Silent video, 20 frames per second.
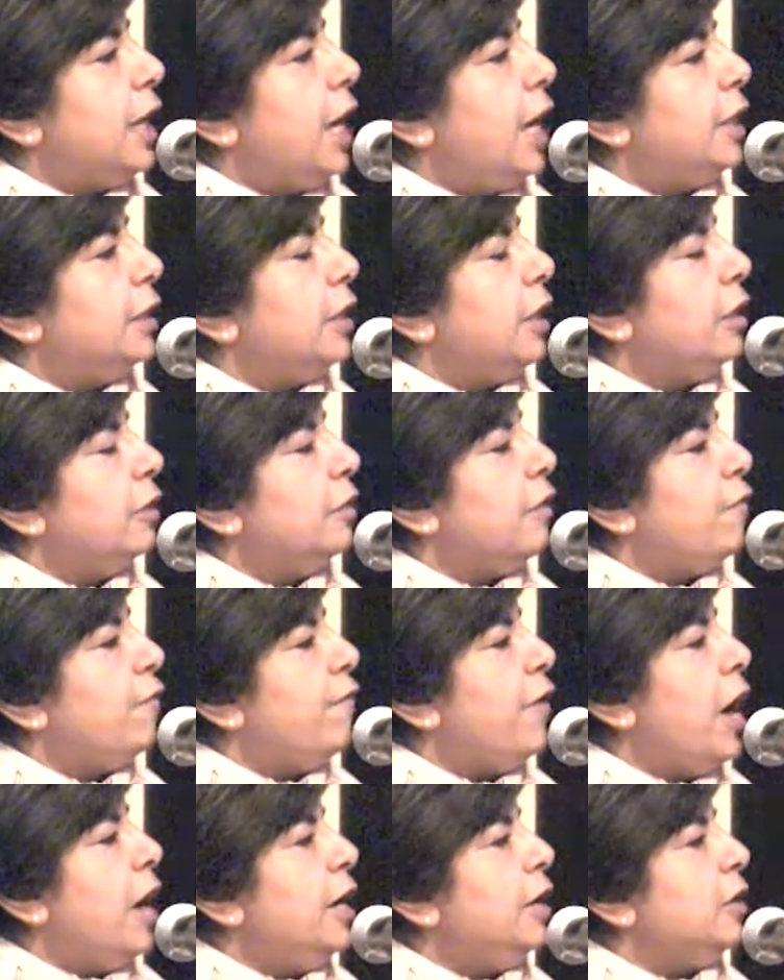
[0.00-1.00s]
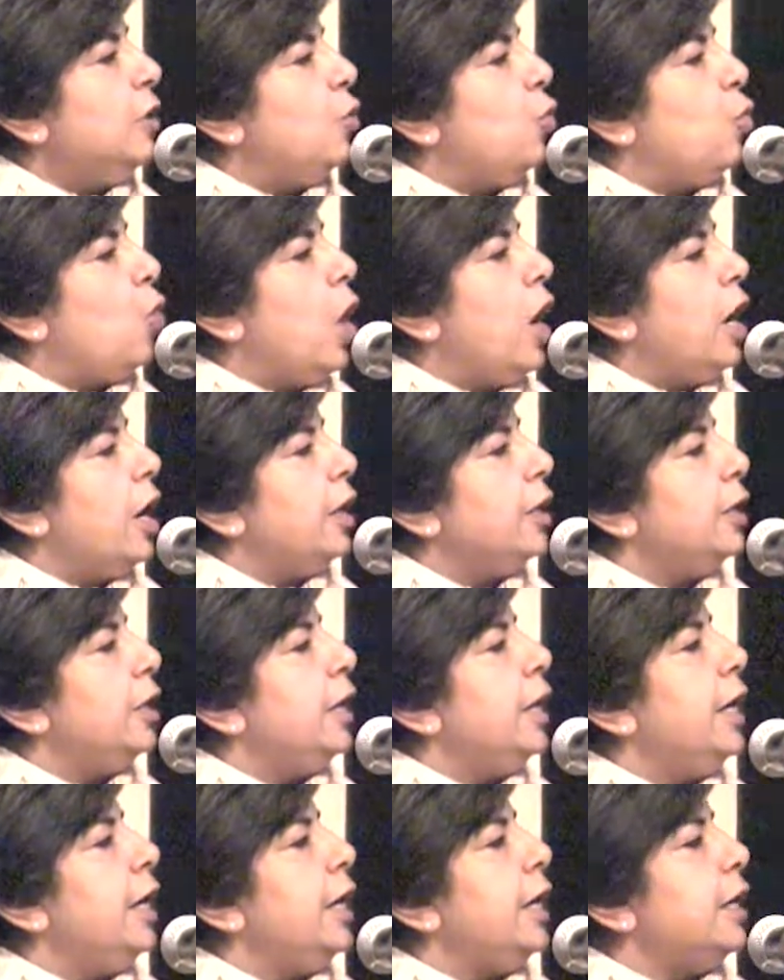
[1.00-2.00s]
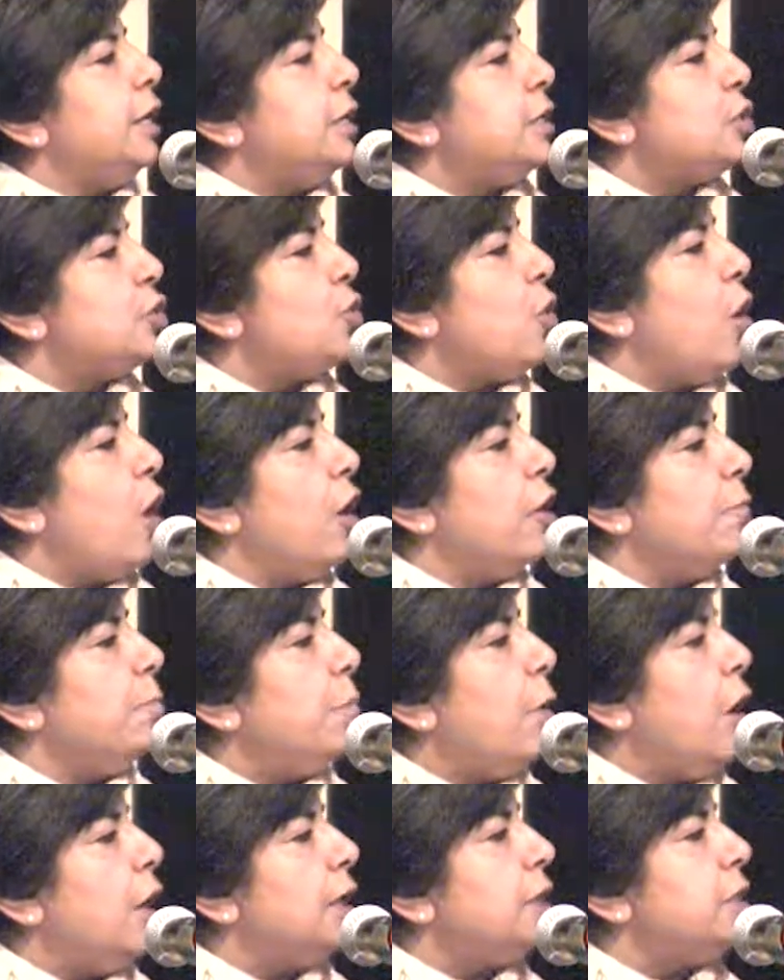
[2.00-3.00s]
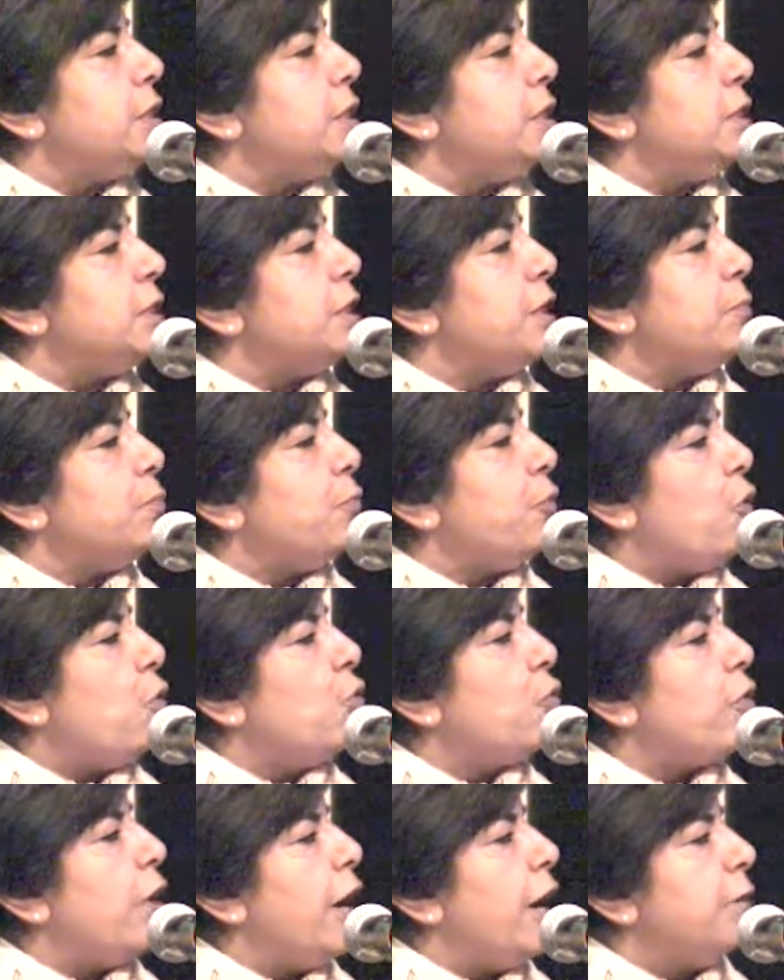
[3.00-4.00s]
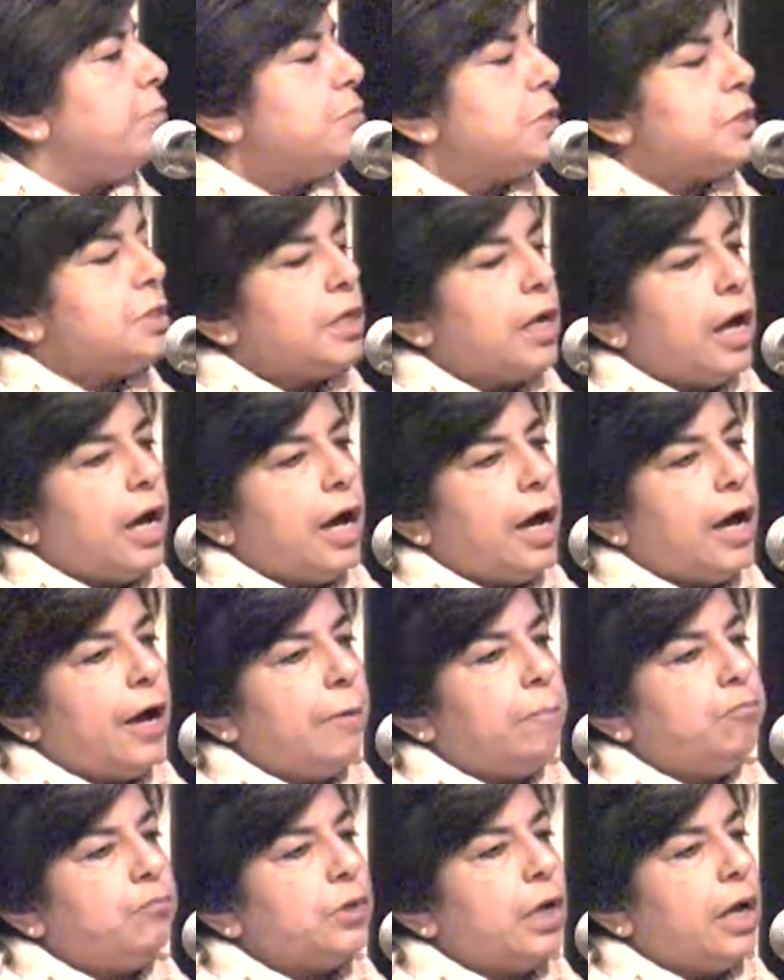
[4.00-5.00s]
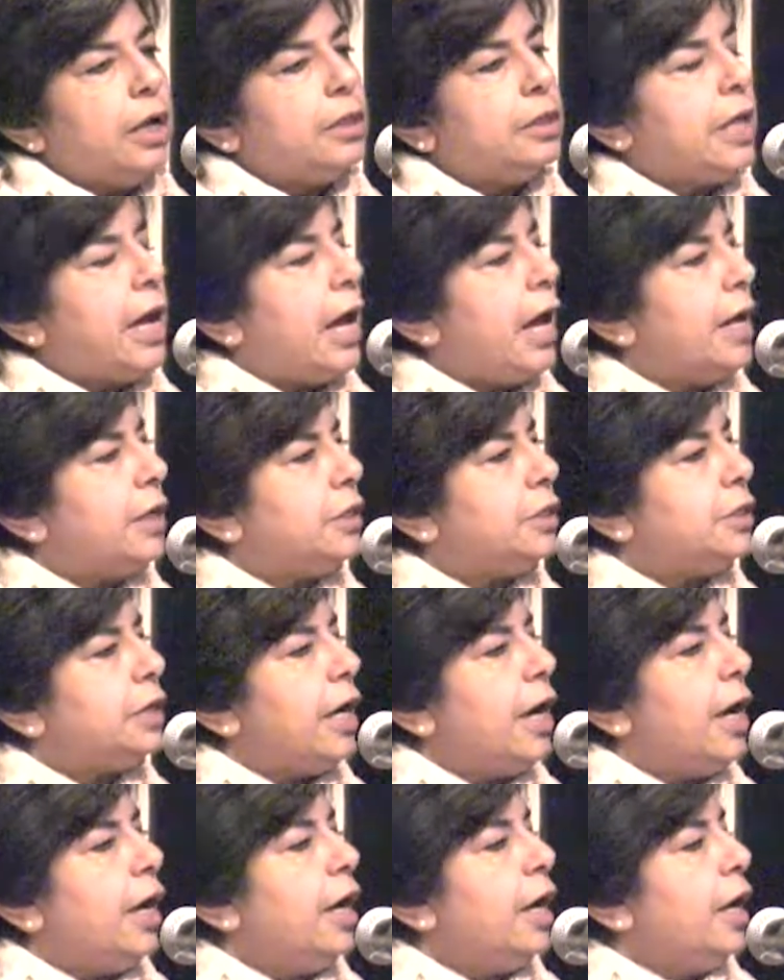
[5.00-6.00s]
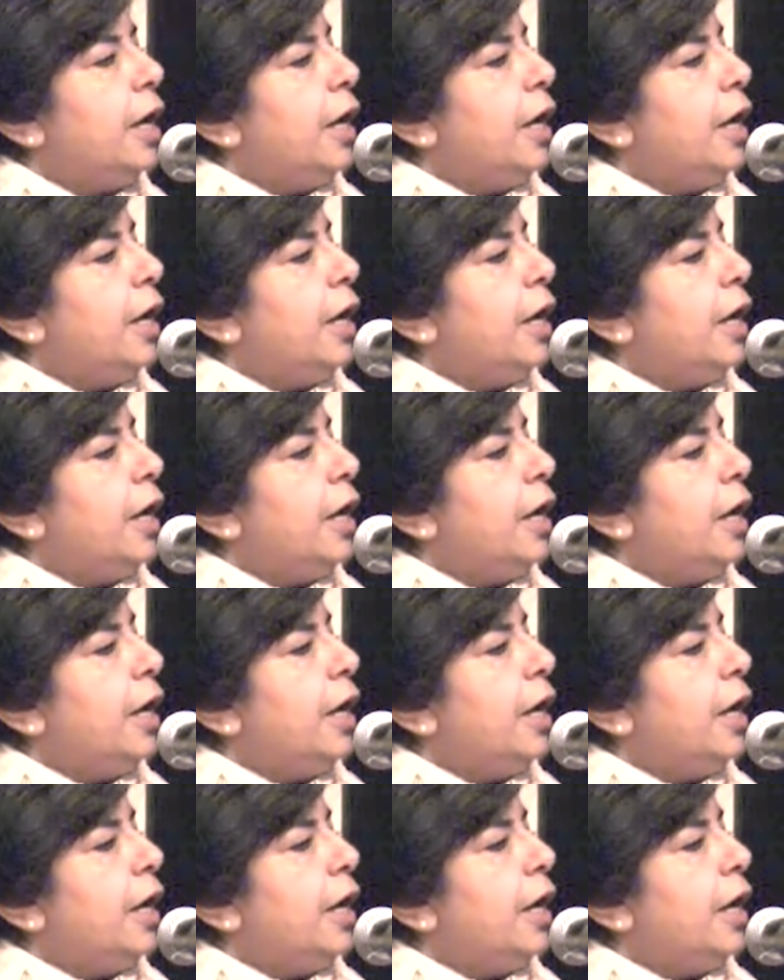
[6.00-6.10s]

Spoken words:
And then the final one is on policies and programs that